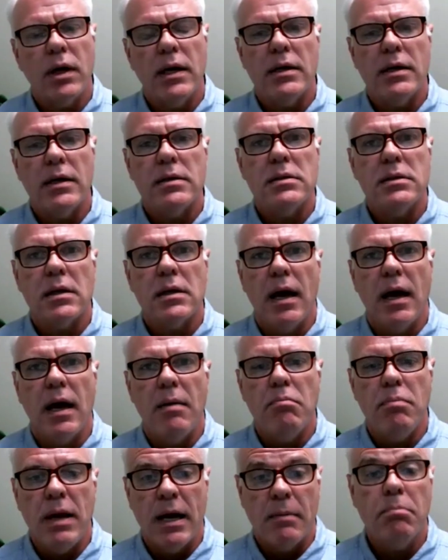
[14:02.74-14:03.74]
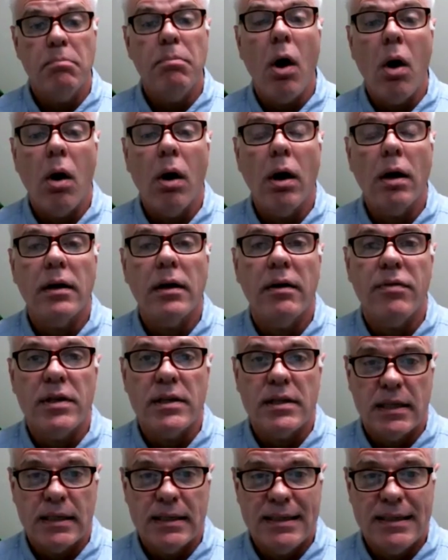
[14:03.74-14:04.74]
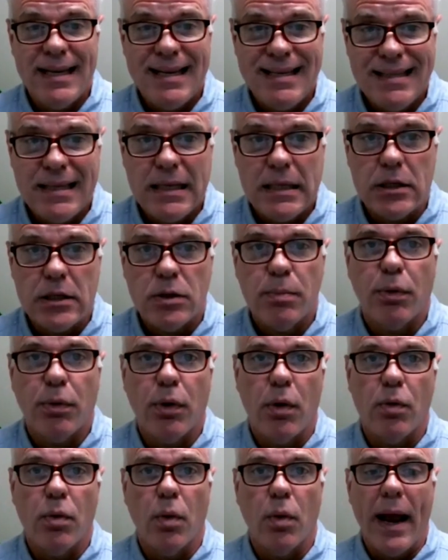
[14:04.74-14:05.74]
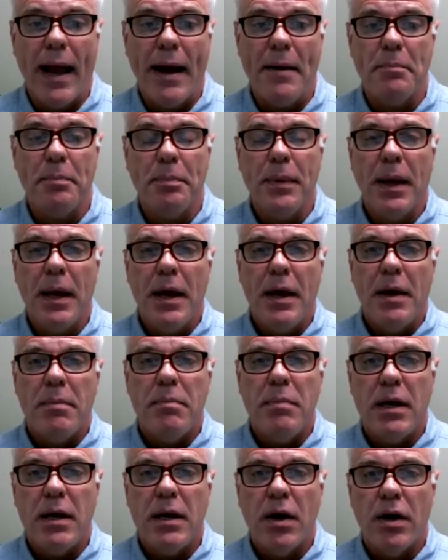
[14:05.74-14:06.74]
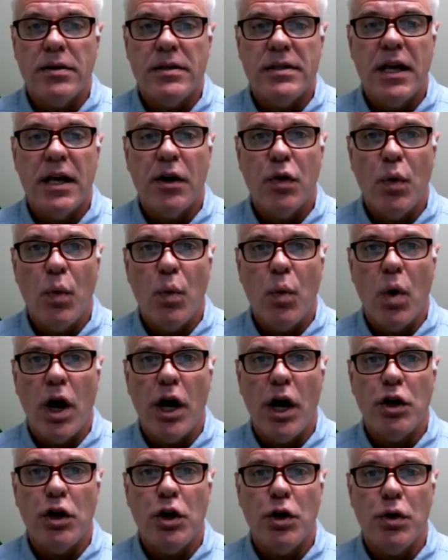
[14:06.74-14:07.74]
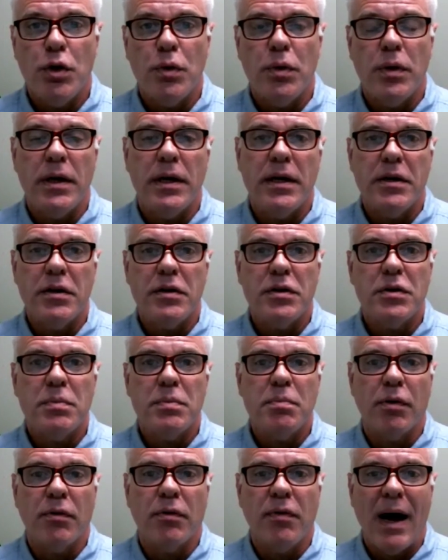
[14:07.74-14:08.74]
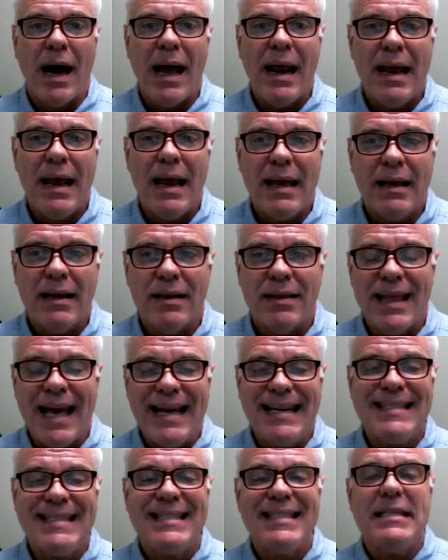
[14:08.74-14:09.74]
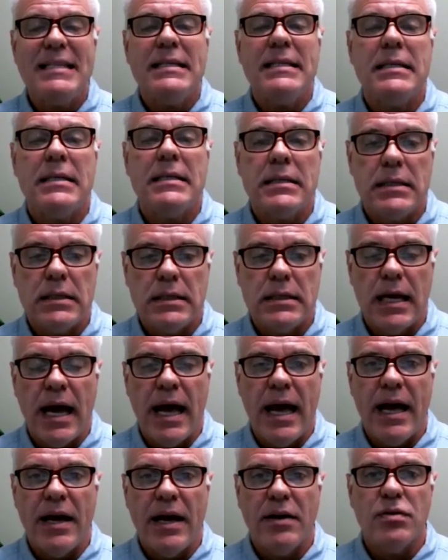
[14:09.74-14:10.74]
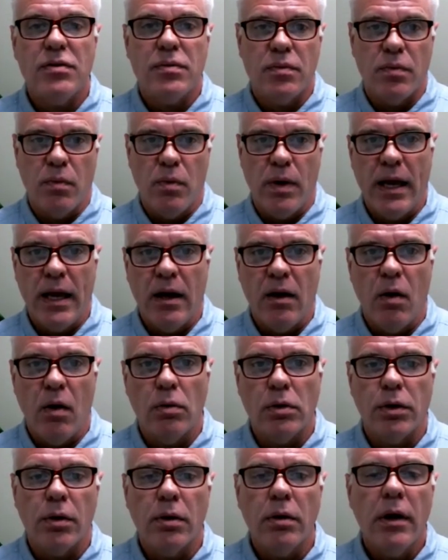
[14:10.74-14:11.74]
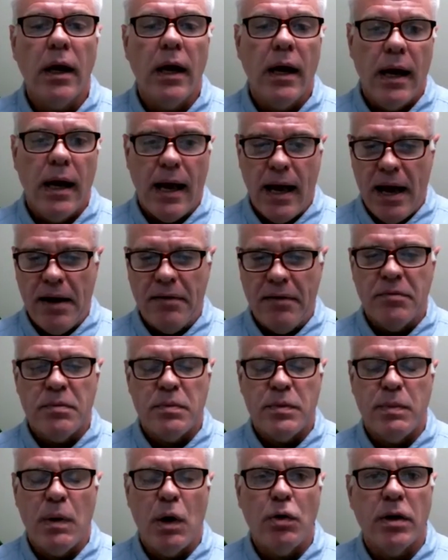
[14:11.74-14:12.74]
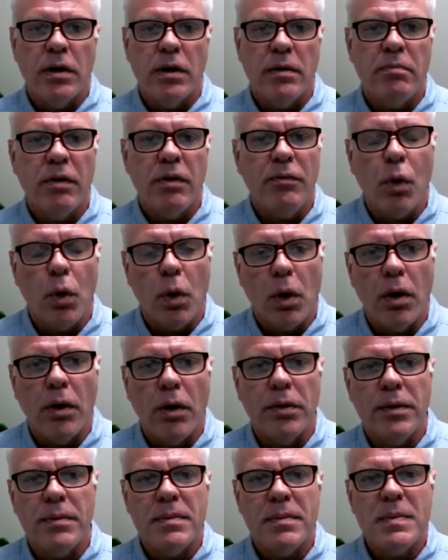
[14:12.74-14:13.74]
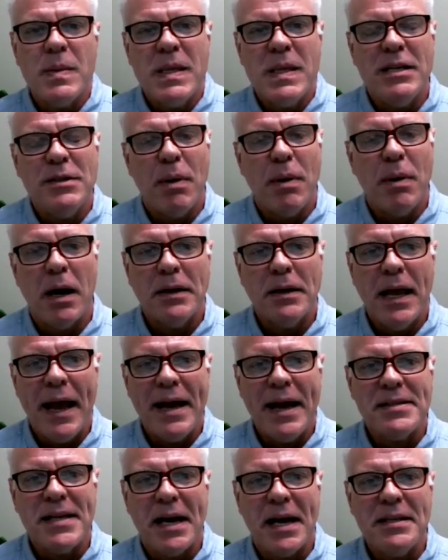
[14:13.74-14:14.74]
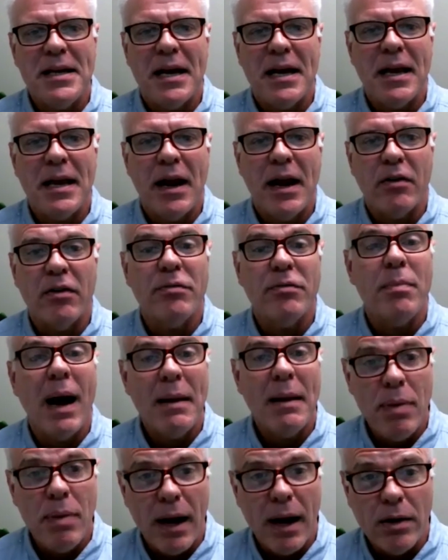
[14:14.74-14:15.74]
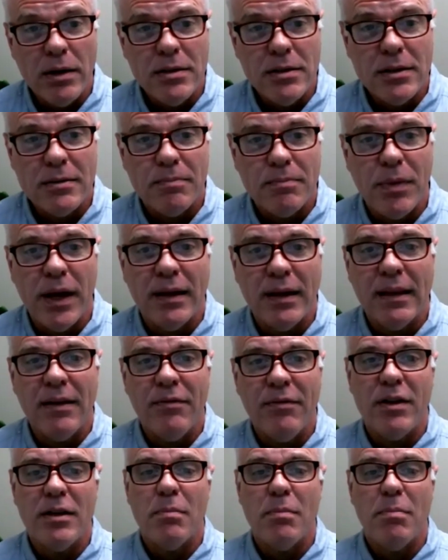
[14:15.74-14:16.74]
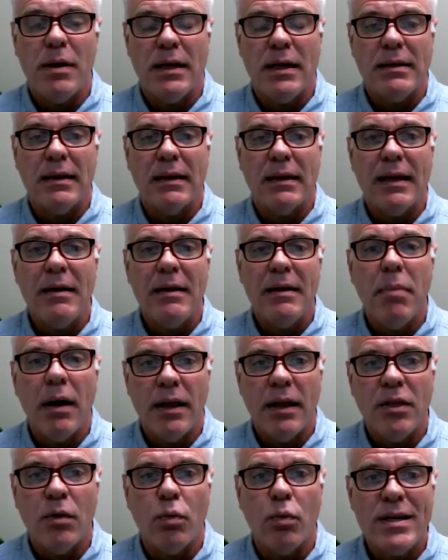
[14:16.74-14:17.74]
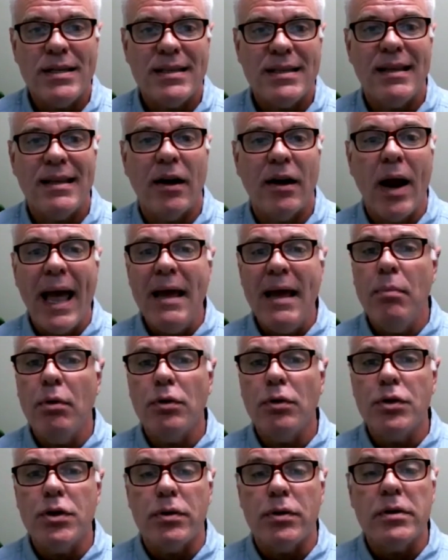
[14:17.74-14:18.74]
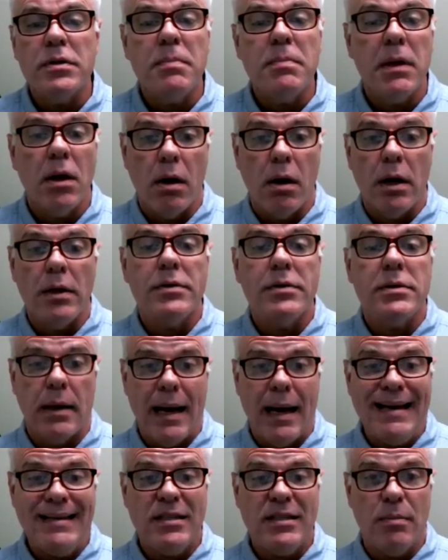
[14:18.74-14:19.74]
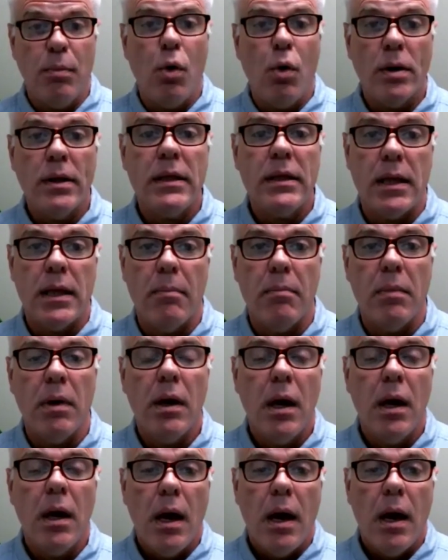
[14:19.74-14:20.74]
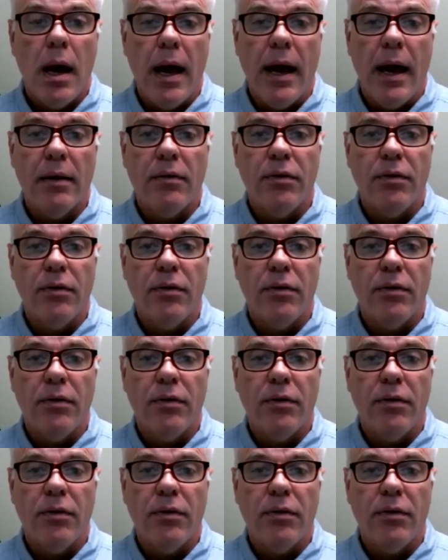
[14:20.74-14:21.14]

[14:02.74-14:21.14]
is a big part of the success in this program, because they're the one who is providing that assistance as we get older. I've spoken before on these podcasts. I take care of my parents that live independently, but the reason they're able to is because I support them. Mm-hmm. And